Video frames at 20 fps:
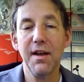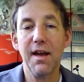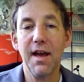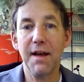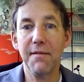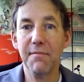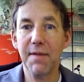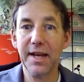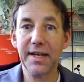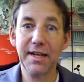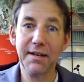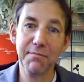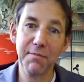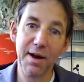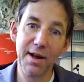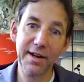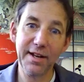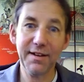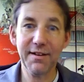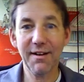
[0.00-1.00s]
and making
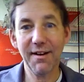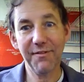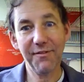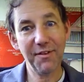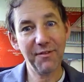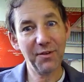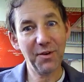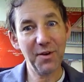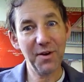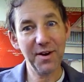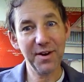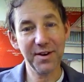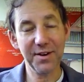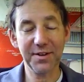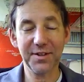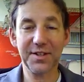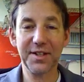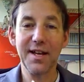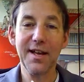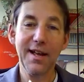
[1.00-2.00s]
money off of
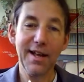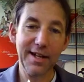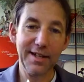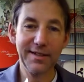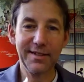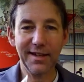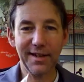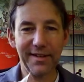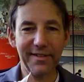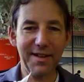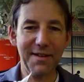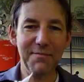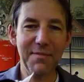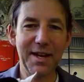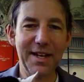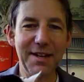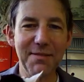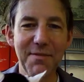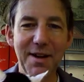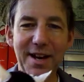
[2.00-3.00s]
lawyers instead of them
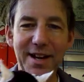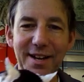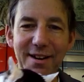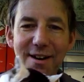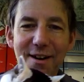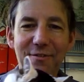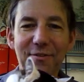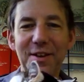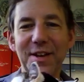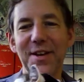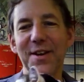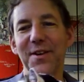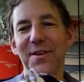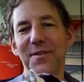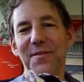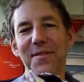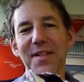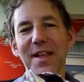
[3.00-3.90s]
making money off of you.